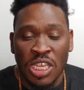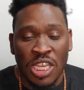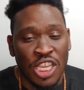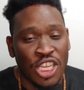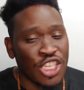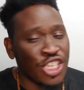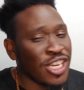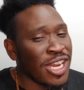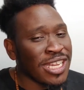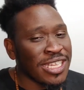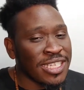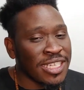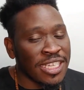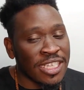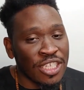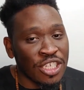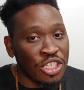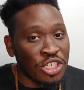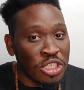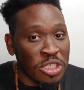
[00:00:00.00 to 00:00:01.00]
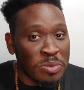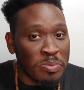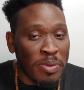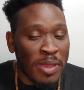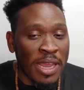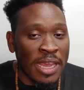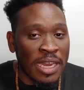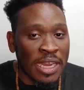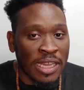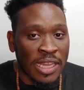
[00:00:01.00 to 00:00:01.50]
Should I stick to just
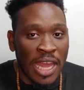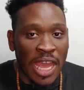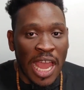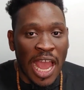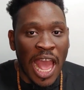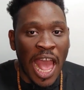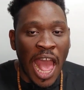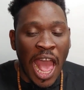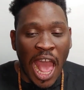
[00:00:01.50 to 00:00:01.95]
painting? Like,